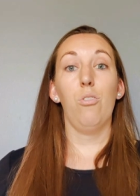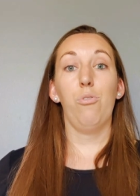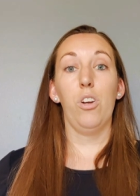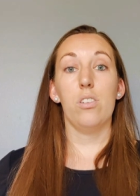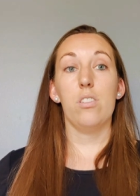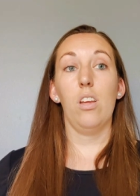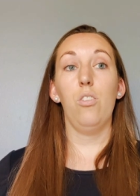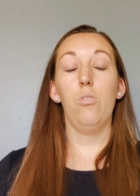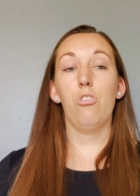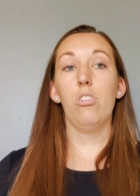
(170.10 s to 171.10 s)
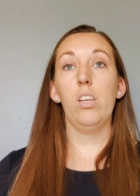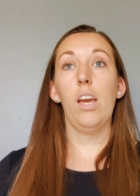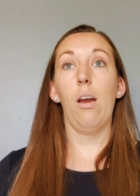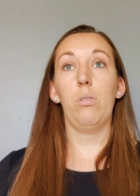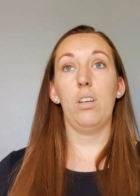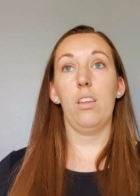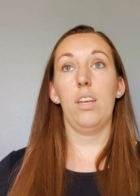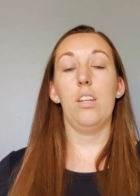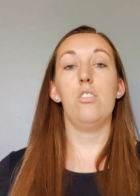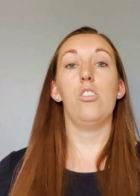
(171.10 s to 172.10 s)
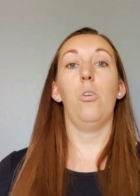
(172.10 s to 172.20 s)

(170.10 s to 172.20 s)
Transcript: So, first, usually I will tell the kids